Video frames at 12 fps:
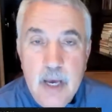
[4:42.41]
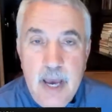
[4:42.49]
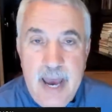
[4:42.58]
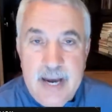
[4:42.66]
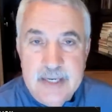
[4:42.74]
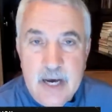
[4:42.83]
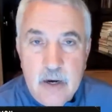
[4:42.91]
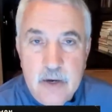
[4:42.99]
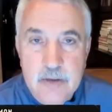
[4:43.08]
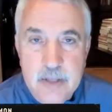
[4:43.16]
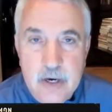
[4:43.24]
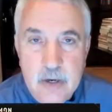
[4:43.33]
act out
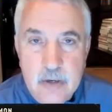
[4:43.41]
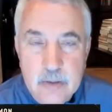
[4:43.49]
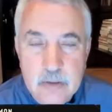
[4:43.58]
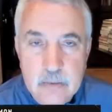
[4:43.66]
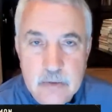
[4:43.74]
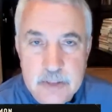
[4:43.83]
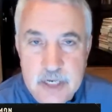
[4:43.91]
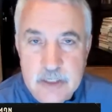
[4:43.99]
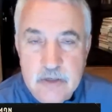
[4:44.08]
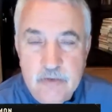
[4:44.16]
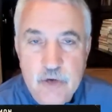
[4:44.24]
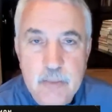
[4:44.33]
on their
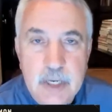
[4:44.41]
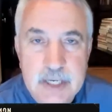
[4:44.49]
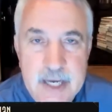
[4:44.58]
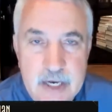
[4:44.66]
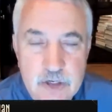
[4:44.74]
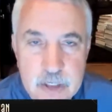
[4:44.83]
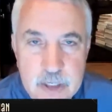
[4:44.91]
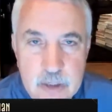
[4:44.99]
sense of humiliation